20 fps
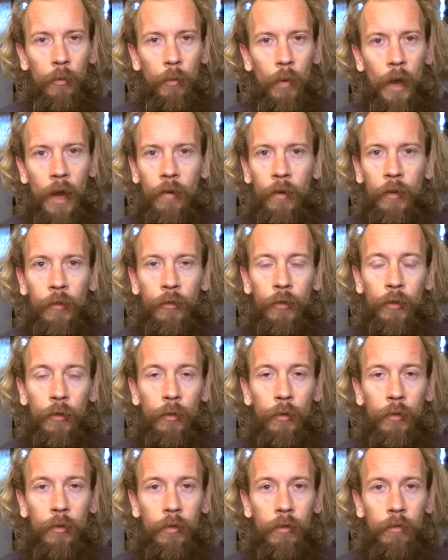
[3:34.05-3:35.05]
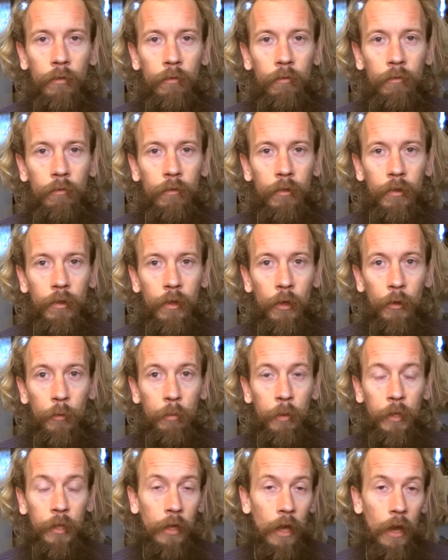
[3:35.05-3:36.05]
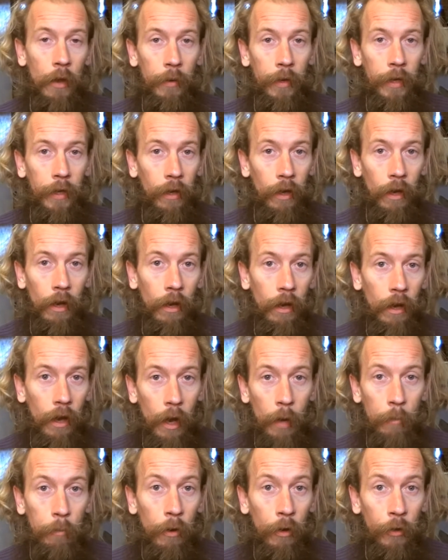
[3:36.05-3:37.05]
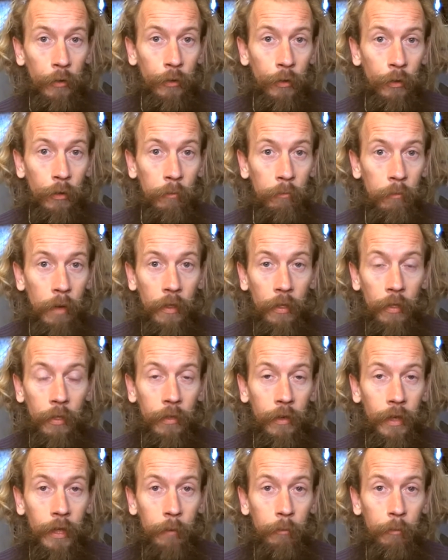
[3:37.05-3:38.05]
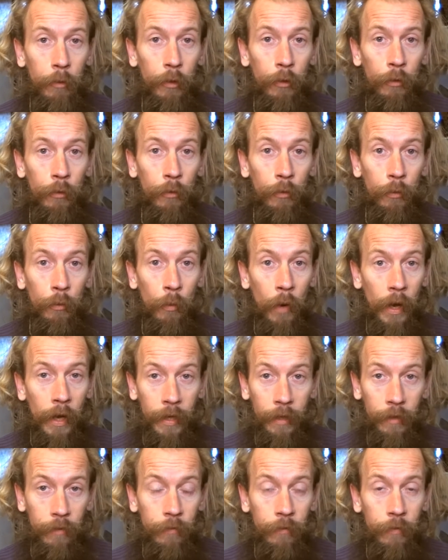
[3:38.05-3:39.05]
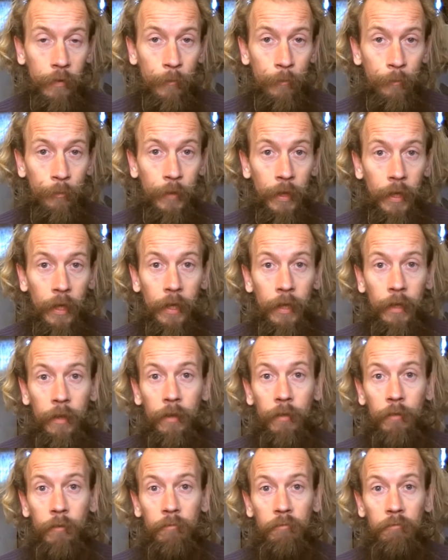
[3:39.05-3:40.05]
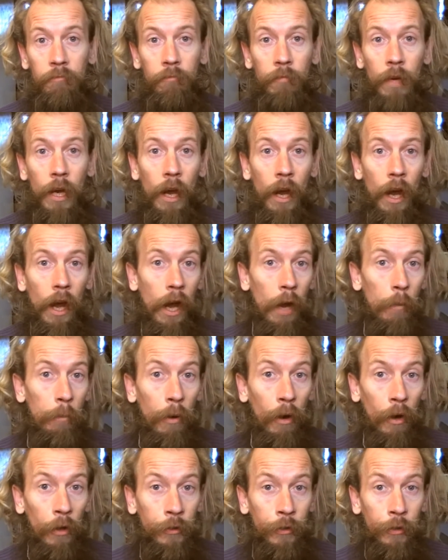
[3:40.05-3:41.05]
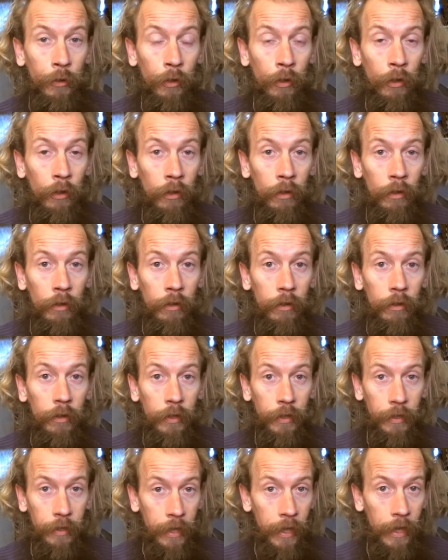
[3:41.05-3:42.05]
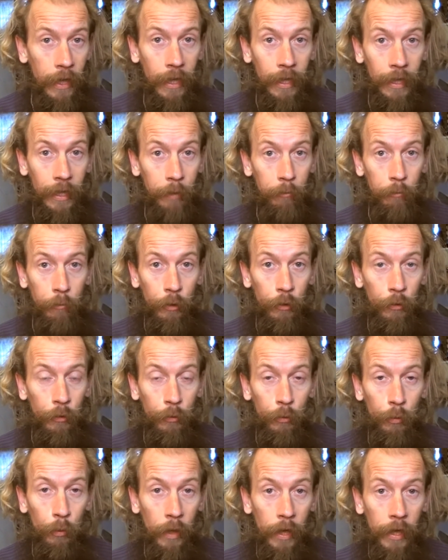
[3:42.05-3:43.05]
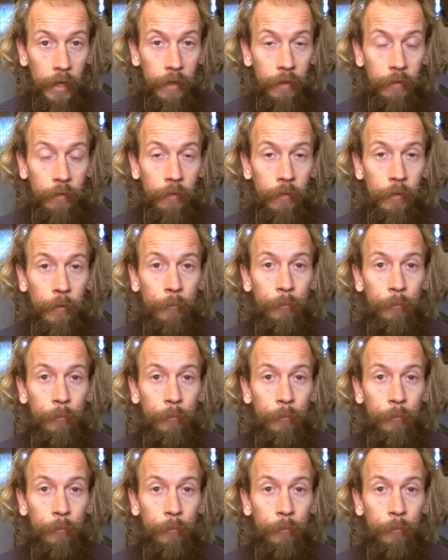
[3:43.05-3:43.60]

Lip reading: whereas you could be going up on your monthly mood wave, up on your yearly mood wave,